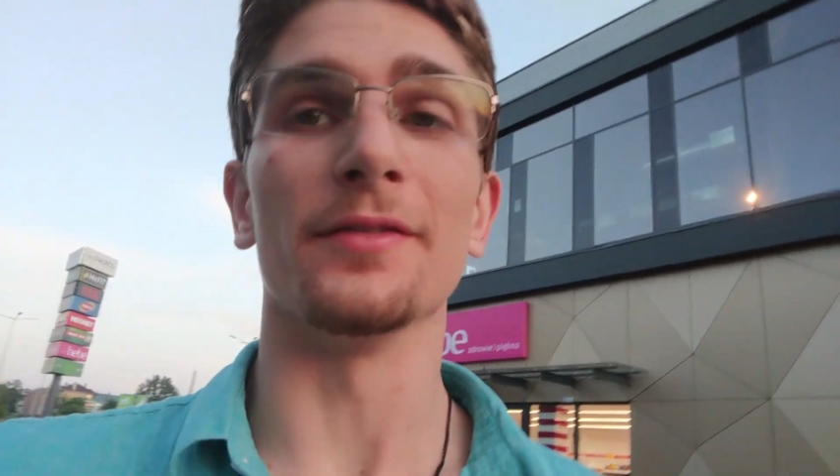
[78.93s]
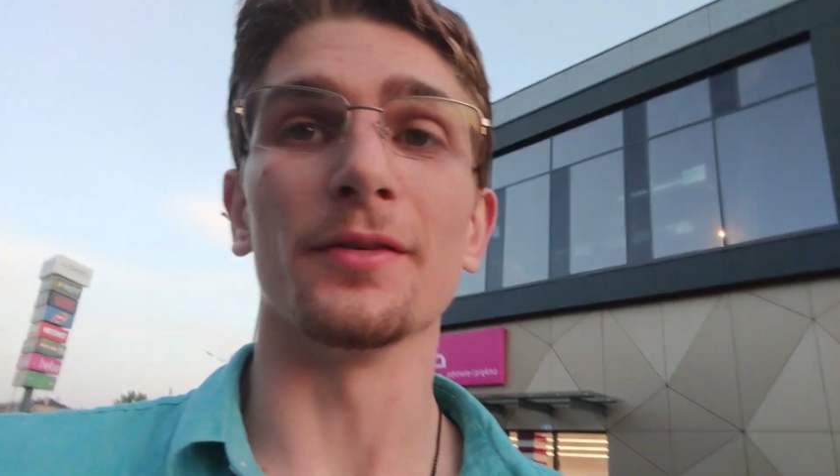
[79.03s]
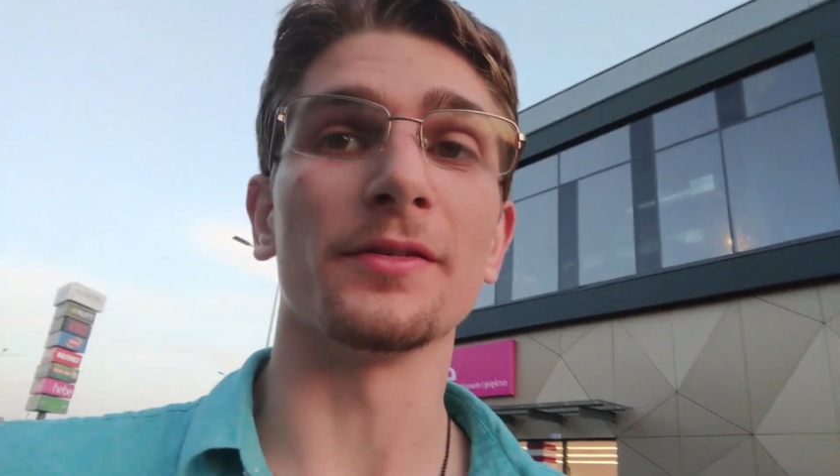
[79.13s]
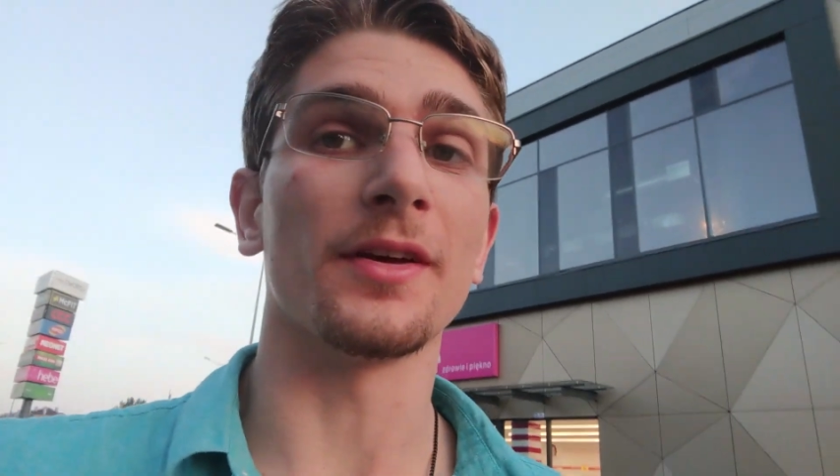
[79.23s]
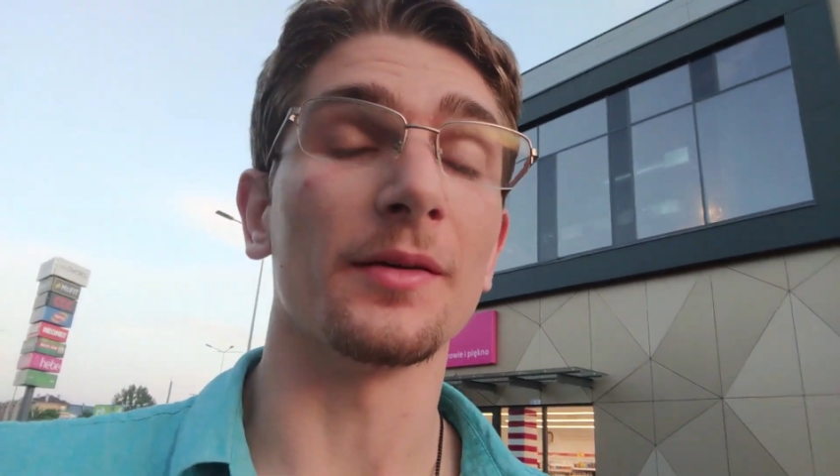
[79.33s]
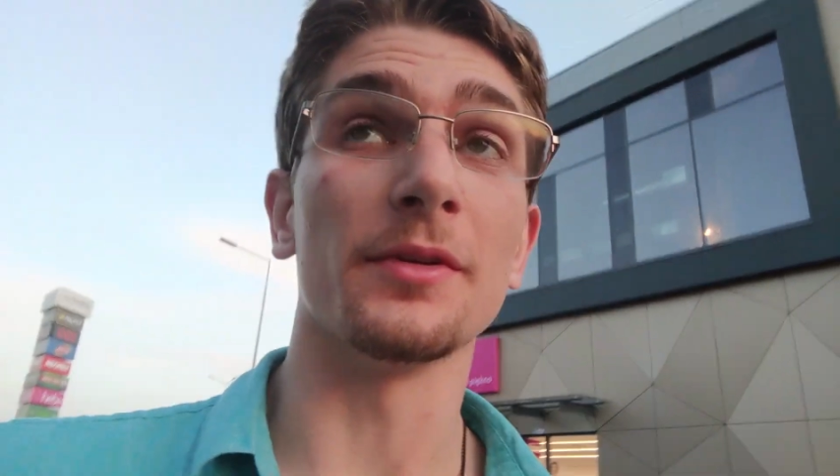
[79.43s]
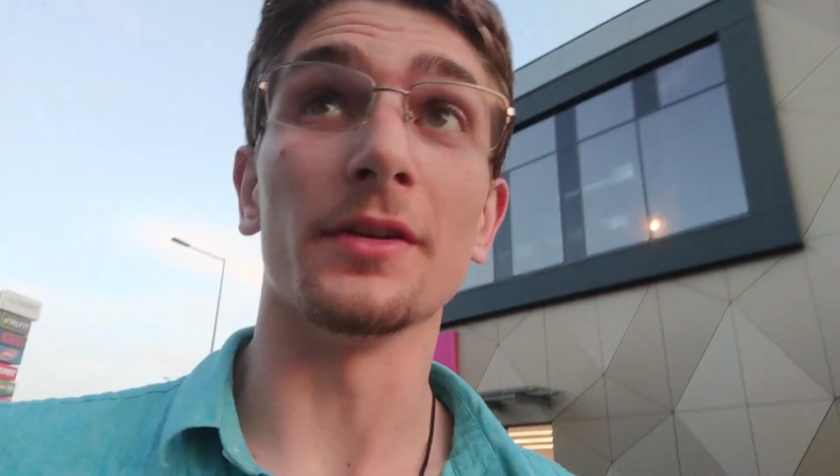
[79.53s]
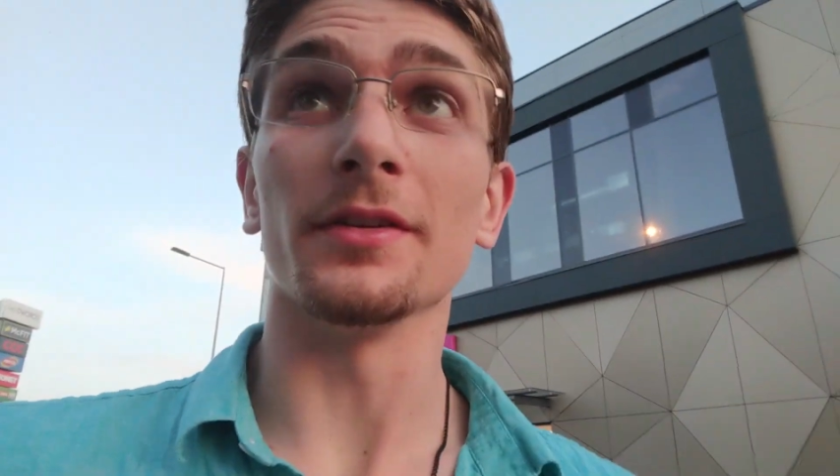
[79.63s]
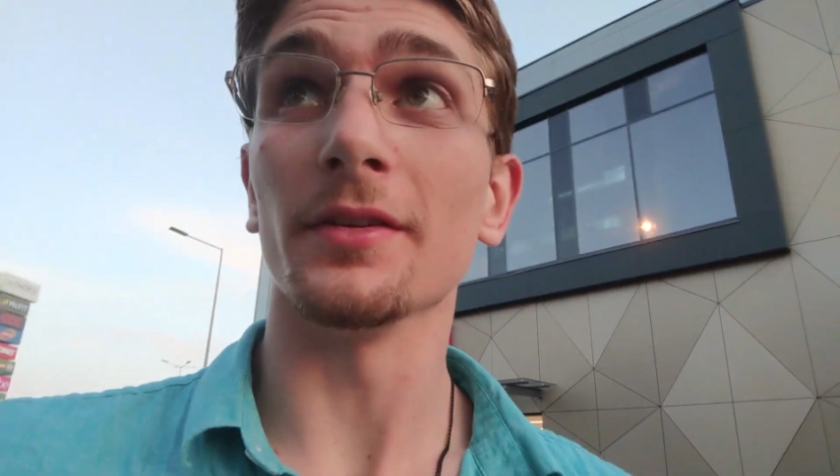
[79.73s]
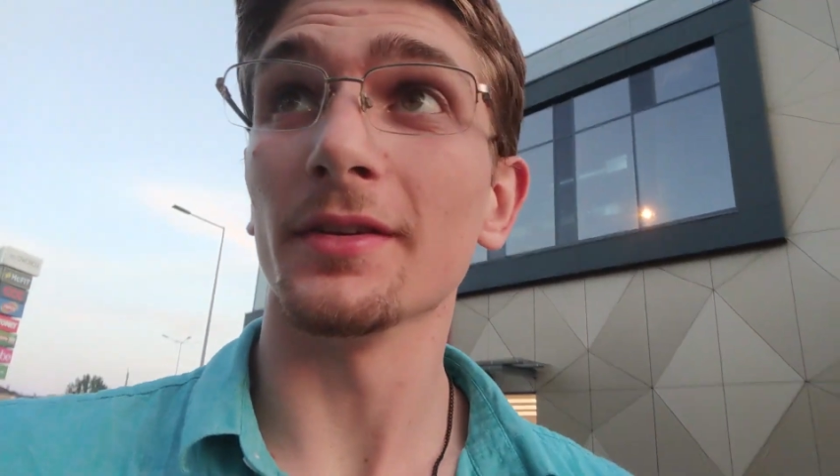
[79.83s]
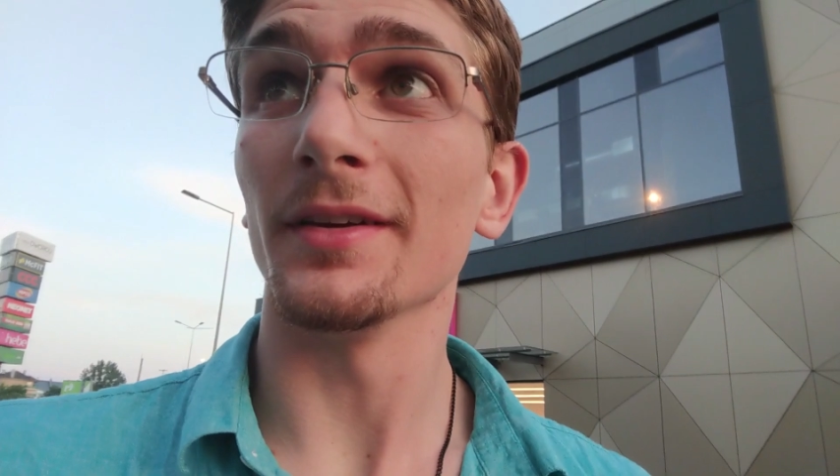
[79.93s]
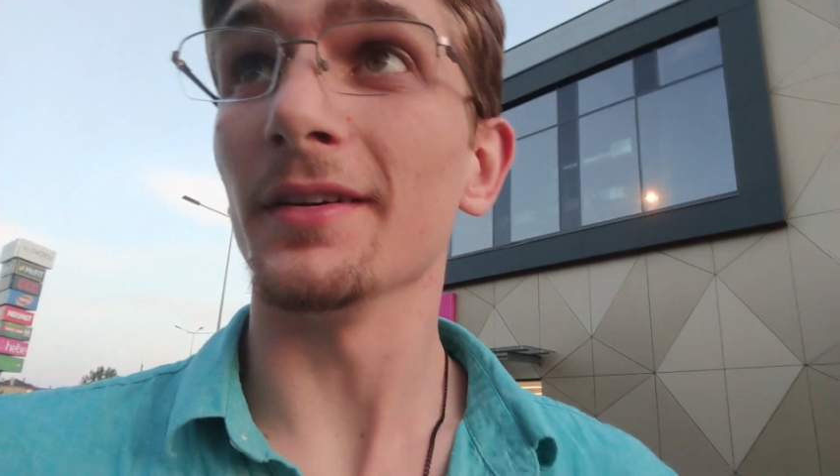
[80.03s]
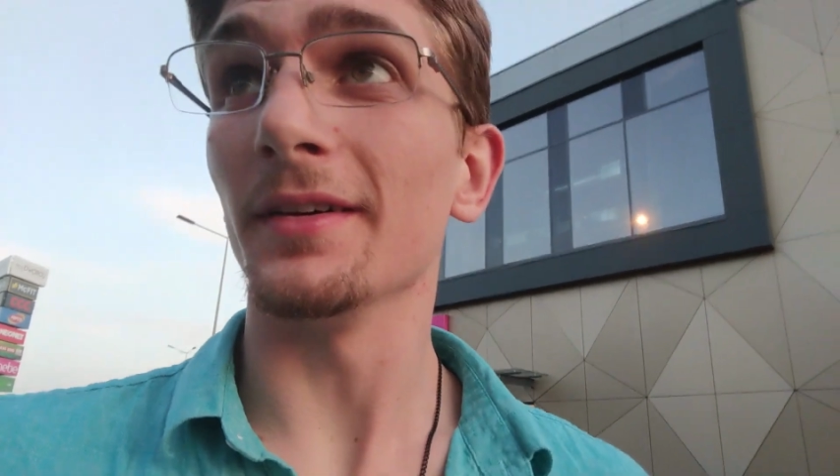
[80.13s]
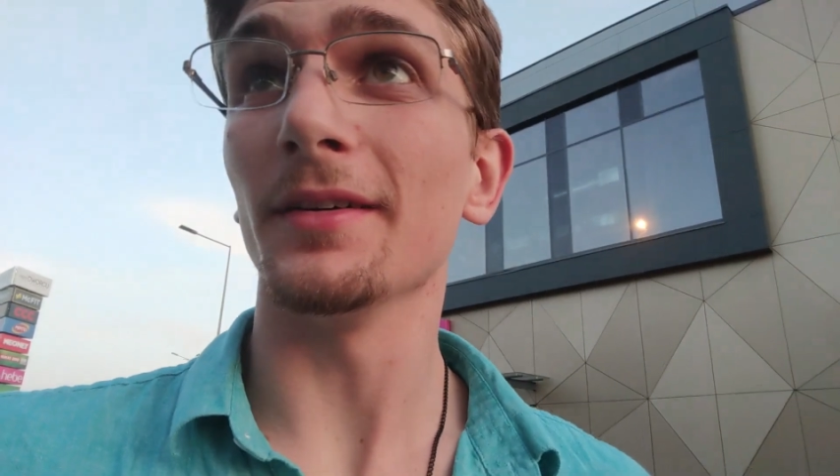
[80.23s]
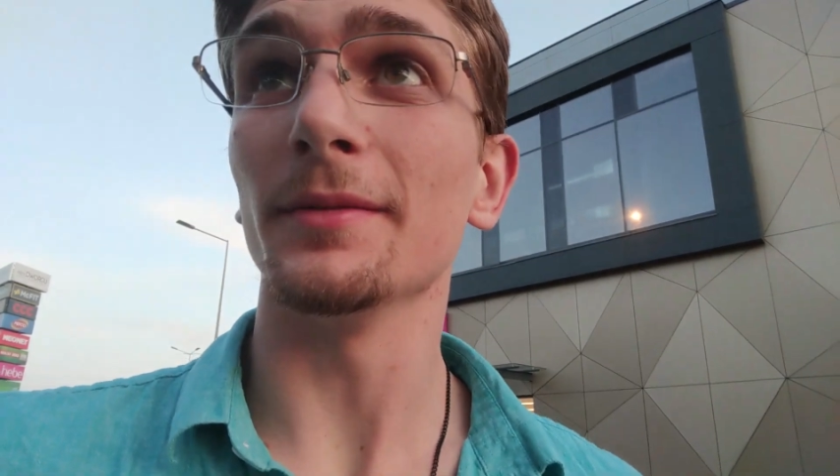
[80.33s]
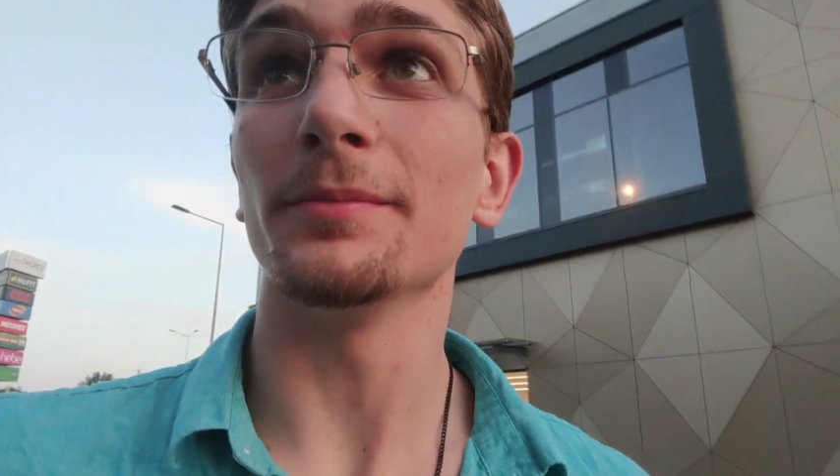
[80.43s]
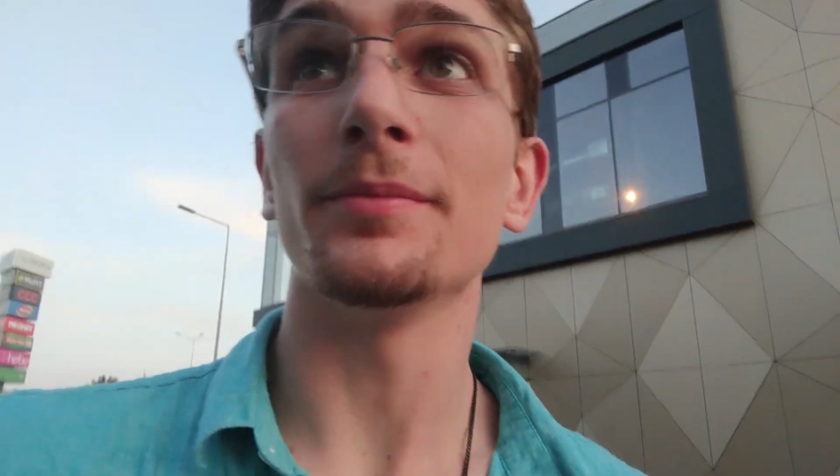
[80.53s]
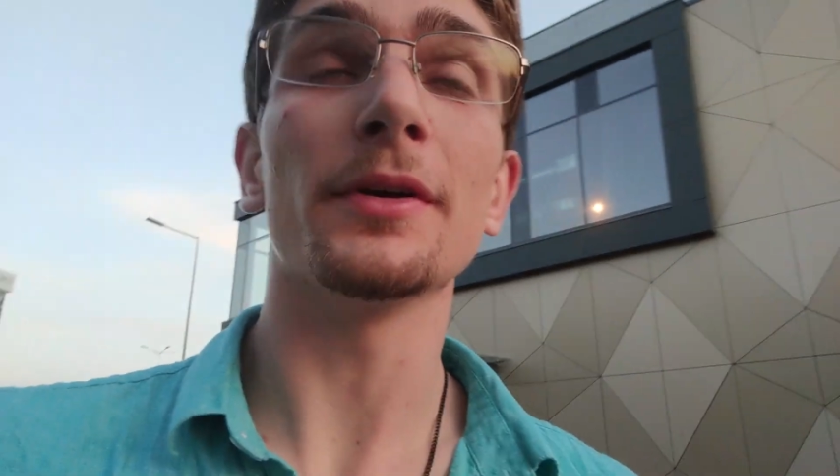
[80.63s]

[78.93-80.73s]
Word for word: I don't know what time it is, um,